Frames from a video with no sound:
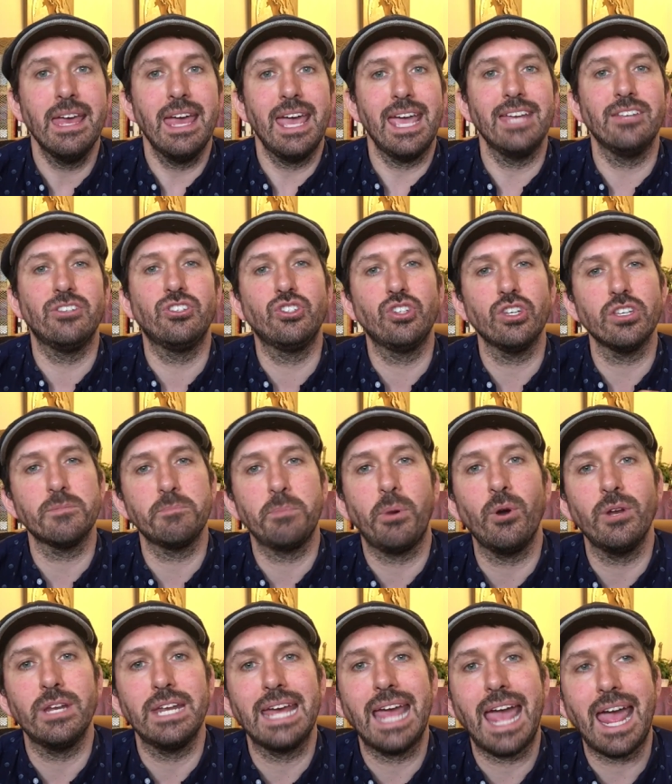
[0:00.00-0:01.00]
It's just
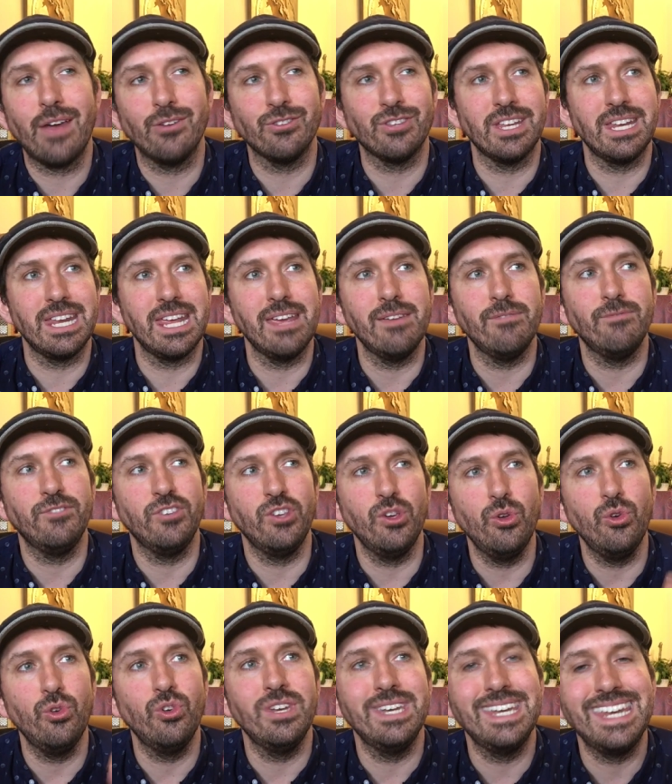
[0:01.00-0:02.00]
pointing out that if
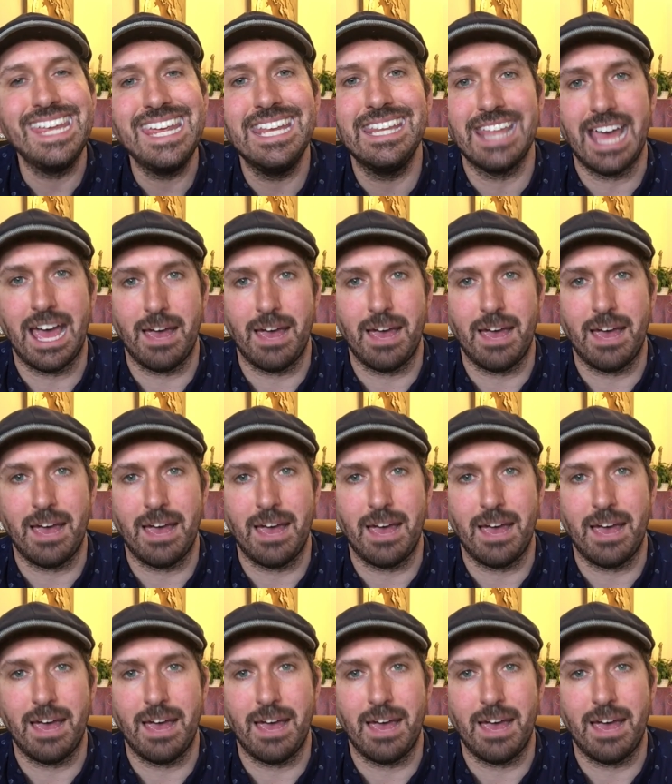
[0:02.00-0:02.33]
you need